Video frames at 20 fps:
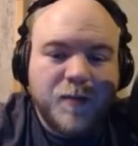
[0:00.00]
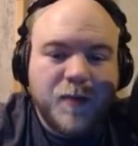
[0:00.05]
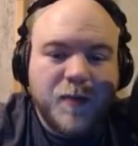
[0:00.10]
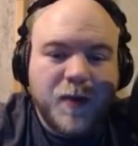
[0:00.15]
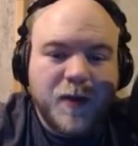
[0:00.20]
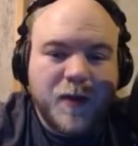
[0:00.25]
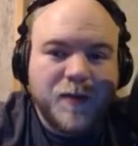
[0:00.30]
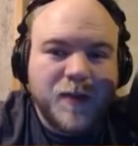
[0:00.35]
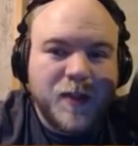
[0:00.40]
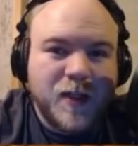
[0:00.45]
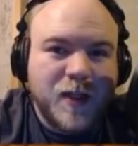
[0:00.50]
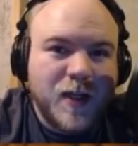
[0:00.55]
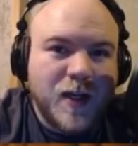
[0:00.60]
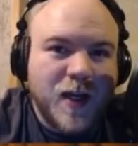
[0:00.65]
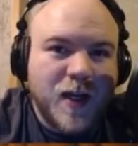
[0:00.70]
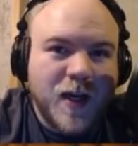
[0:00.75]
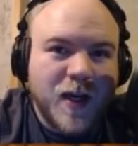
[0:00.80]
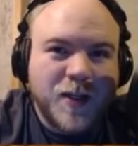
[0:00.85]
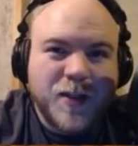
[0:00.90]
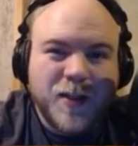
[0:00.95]
but I've seen it in
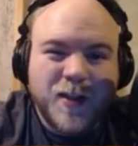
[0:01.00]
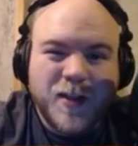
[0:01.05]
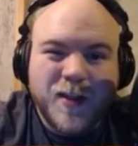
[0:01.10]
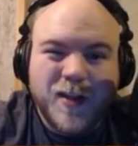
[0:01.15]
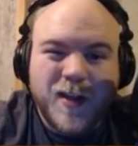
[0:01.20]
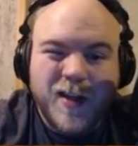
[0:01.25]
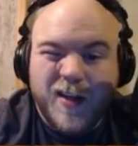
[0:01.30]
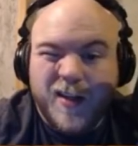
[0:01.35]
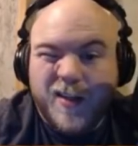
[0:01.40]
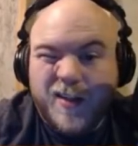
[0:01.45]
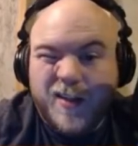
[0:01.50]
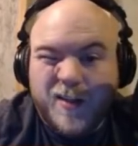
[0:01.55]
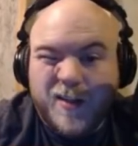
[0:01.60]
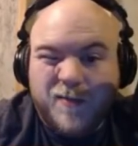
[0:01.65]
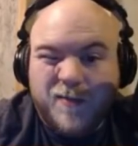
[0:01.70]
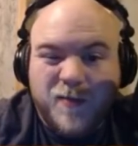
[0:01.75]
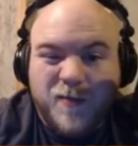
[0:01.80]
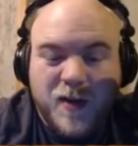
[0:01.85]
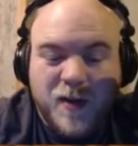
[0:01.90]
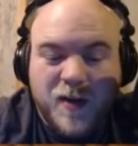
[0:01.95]
action, and it's
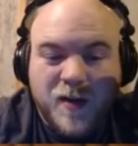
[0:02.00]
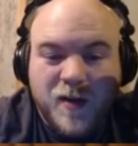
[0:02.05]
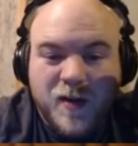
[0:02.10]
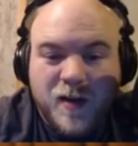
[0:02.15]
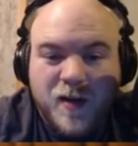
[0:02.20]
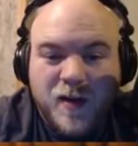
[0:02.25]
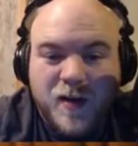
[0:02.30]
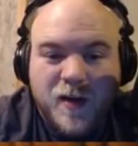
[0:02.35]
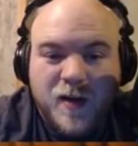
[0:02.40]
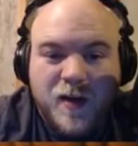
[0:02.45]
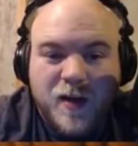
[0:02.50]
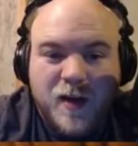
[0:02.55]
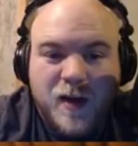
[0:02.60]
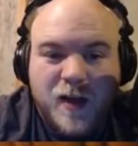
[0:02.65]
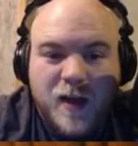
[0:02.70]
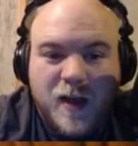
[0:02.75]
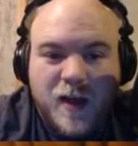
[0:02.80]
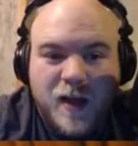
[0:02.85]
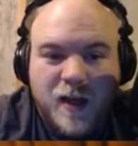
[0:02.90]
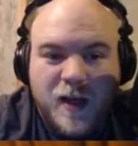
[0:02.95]
just meh.
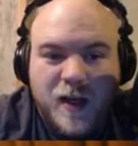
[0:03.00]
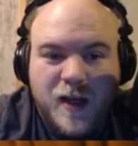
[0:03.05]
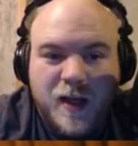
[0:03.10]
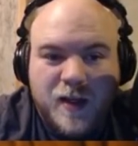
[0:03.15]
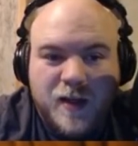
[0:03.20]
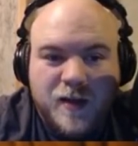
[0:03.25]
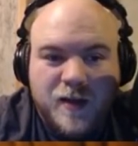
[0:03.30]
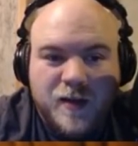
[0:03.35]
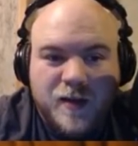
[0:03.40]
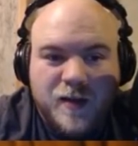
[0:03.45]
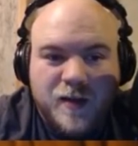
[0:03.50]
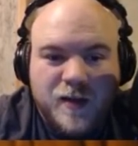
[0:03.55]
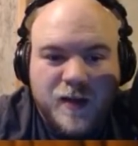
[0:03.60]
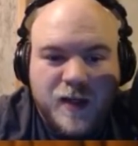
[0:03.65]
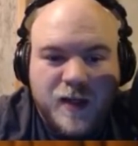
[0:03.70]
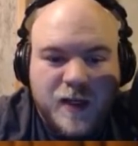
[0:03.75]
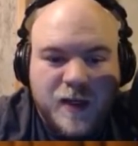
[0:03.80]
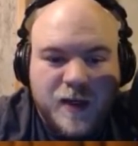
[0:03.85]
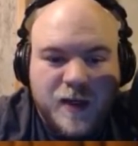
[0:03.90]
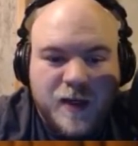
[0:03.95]
And
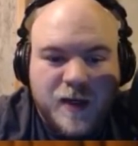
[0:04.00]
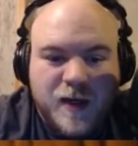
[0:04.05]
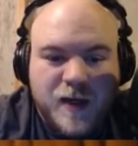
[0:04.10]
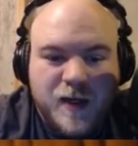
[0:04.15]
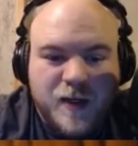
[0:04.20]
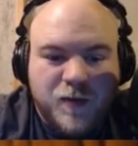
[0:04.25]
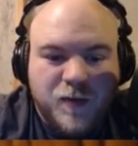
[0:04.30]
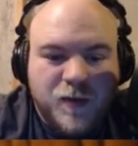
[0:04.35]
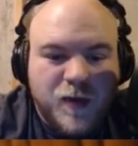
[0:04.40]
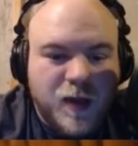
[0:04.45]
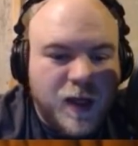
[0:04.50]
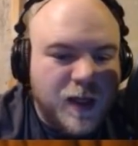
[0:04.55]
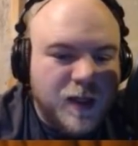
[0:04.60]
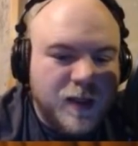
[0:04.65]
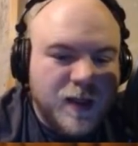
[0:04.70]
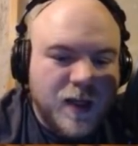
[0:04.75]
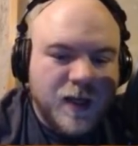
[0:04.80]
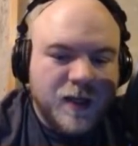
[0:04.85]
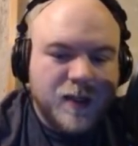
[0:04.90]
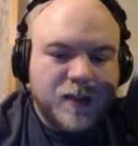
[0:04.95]
I don't like
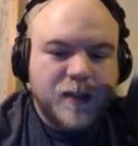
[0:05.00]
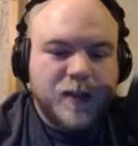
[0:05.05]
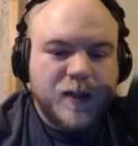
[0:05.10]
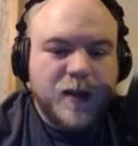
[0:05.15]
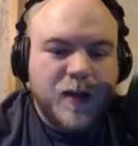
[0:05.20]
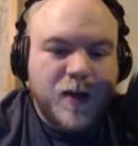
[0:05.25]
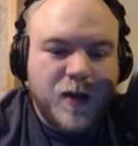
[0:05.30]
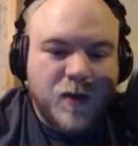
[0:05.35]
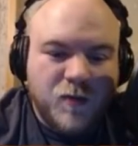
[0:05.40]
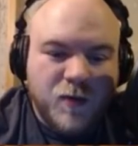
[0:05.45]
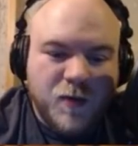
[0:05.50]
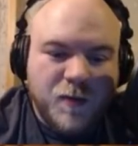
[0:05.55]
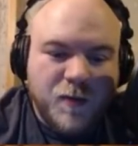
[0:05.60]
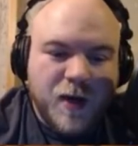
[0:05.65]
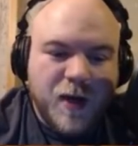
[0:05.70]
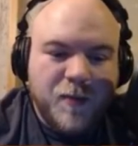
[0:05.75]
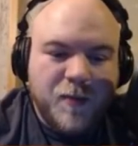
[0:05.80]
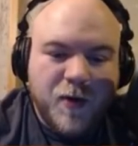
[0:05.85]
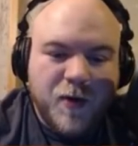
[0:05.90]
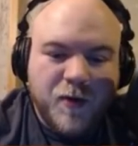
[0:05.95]
decks where
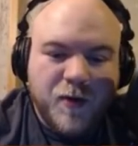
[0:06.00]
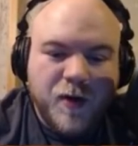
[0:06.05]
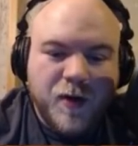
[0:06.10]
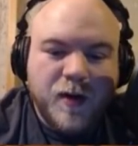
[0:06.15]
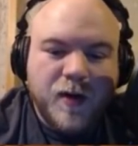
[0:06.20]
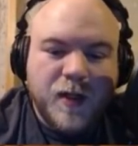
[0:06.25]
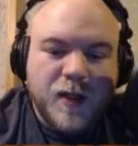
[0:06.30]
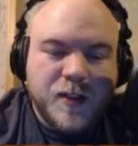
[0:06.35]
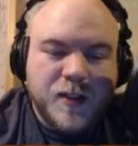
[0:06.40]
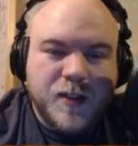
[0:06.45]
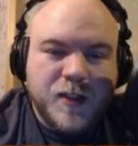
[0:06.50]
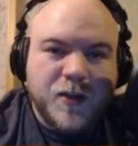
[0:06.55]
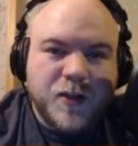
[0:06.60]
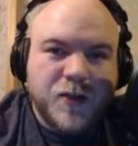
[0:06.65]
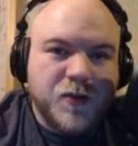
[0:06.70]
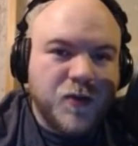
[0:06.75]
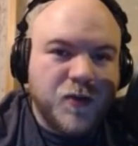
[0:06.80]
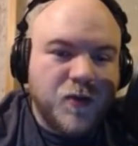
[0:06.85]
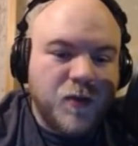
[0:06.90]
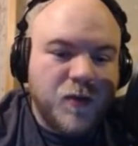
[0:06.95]
my opponent gets to
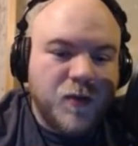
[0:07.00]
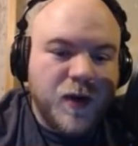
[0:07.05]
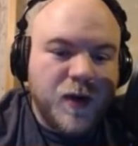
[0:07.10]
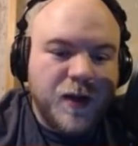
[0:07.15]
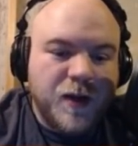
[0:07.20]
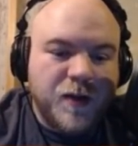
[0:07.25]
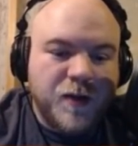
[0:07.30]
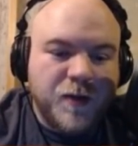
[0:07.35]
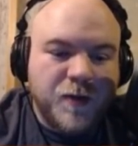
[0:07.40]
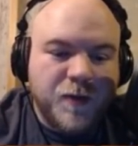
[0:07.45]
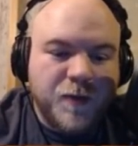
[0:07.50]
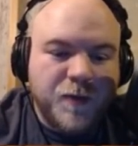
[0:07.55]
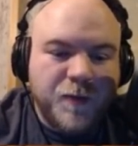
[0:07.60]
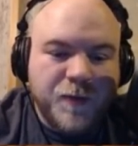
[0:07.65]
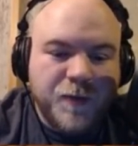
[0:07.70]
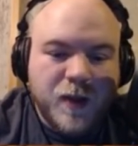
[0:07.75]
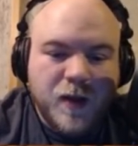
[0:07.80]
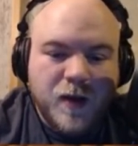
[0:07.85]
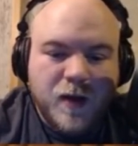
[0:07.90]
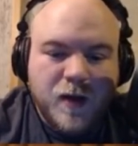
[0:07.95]
control what I do.
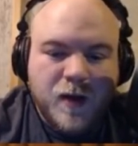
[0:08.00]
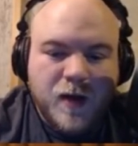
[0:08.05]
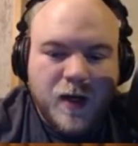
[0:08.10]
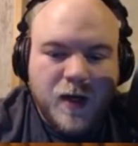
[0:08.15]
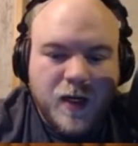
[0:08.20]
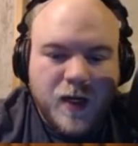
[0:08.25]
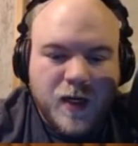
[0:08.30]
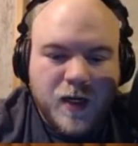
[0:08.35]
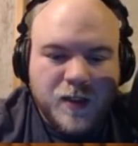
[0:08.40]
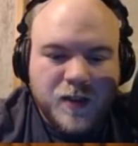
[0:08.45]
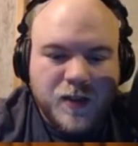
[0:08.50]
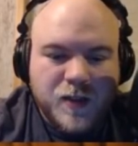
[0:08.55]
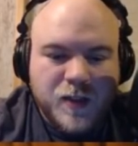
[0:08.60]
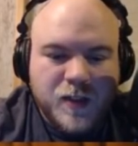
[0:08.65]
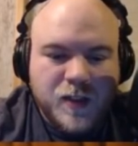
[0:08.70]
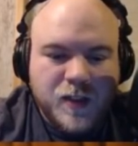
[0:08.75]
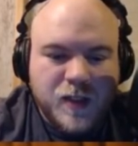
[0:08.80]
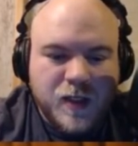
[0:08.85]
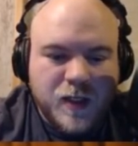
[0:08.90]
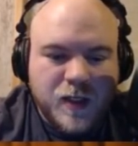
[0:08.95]
So this
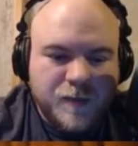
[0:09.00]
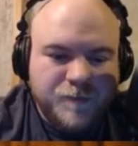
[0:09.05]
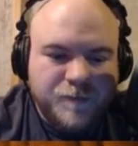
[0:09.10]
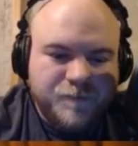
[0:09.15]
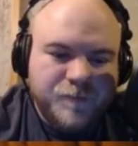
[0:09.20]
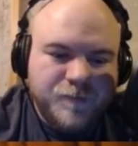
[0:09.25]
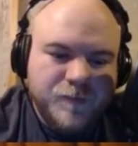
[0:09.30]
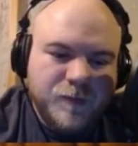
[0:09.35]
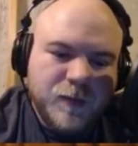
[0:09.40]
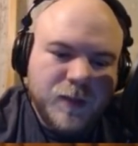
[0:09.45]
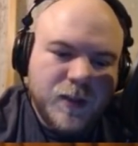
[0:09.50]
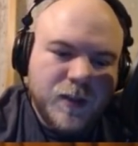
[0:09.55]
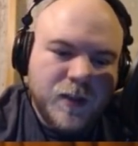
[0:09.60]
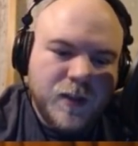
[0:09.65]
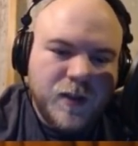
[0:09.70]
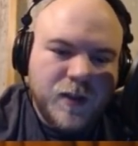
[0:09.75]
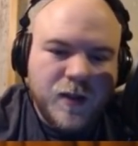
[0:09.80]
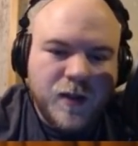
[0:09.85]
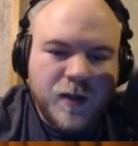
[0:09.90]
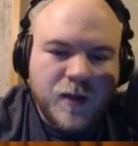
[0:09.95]
is a
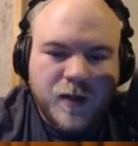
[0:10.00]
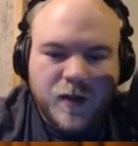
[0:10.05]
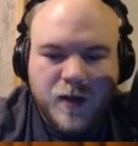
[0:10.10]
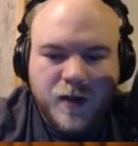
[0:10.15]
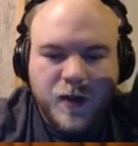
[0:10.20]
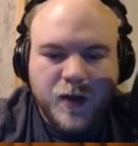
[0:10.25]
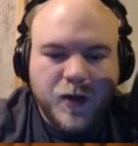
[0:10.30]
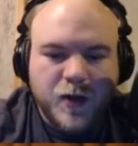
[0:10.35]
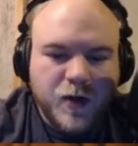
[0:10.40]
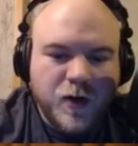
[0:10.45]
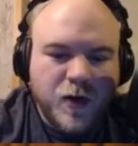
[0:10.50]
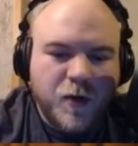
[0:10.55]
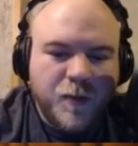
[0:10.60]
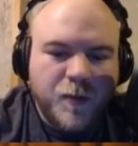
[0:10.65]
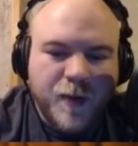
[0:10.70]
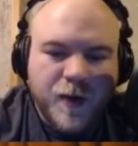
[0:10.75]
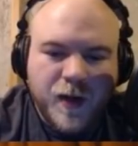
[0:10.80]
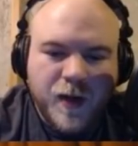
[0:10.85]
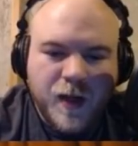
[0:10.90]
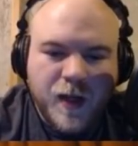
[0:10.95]
good
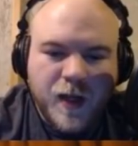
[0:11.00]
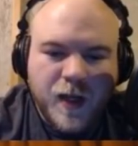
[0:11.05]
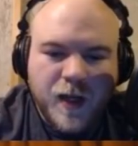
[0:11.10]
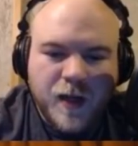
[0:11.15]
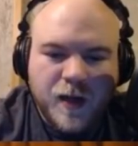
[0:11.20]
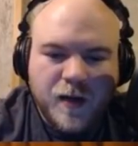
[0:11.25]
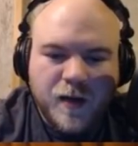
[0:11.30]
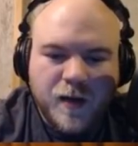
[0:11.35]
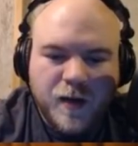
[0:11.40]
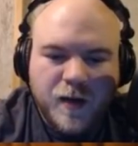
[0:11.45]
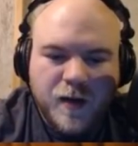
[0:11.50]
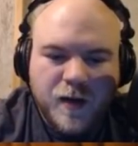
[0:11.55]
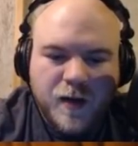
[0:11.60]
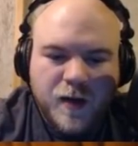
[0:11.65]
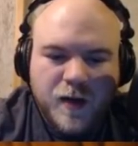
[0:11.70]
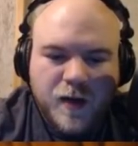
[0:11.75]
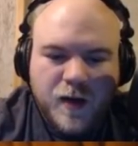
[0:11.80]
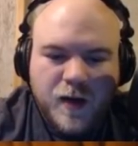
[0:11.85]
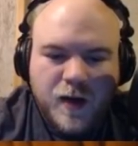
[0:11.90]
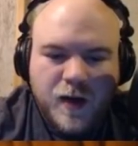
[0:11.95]
opening hand.
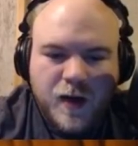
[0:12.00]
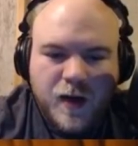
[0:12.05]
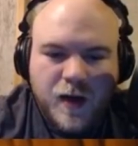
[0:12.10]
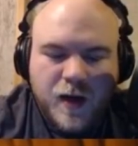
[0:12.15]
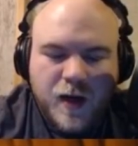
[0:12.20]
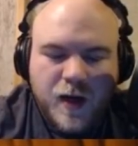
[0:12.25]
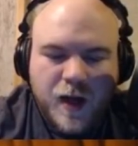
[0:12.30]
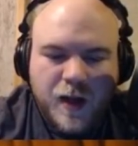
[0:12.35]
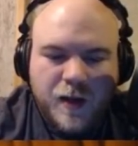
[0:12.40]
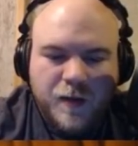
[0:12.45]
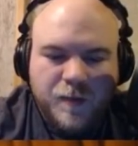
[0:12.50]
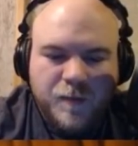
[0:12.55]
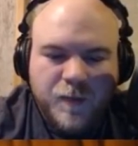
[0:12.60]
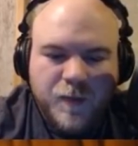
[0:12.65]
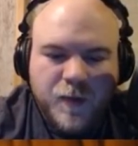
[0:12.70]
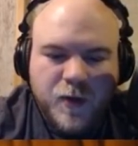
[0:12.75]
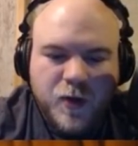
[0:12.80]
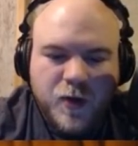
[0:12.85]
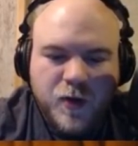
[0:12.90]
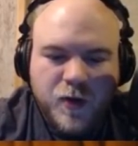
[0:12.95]
I
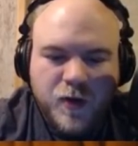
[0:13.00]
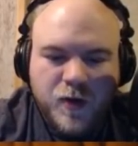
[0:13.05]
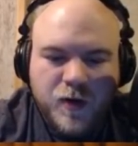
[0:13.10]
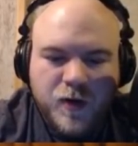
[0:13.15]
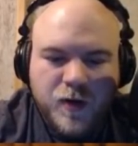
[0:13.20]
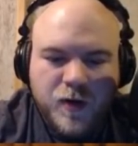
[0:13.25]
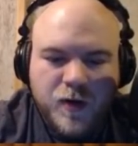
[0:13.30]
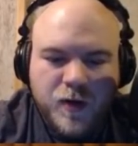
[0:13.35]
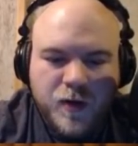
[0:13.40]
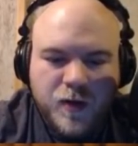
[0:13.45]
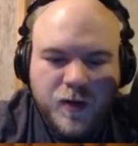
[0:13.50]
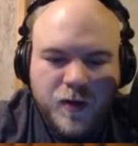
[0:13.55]
could